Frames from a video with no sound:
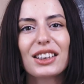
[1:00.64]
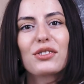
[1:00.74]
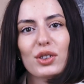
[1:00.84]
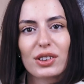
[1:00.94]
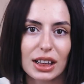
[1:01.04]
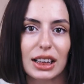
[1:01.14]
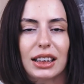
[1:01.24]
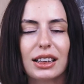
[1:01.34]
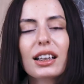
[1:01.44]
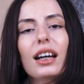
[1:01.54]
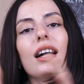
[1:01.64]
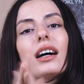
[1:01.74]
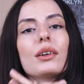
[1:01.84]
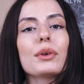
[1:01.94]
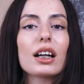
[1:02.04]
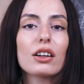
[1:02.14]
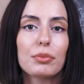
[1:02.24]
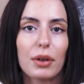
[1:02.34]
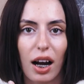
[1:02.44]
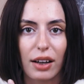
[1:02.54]
routine, and we get our
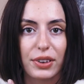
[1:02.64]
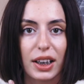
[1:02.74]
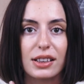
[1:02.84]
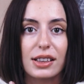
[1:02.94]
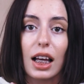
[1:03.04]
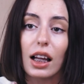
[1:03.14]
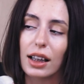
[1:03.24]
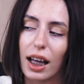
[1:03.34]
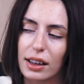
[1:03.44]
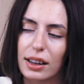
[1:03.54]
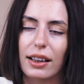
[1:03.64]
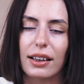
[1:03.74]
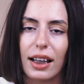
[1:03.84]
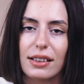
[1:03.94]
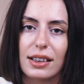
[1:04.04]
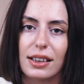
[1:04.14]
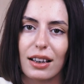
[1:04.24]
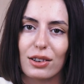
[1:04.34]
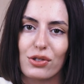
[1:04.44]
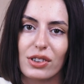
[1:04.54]
profits. Luckily, that's the
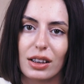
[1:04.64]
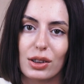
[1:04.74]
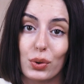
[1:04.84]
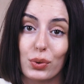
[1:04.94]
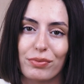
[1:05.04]
daily routine too.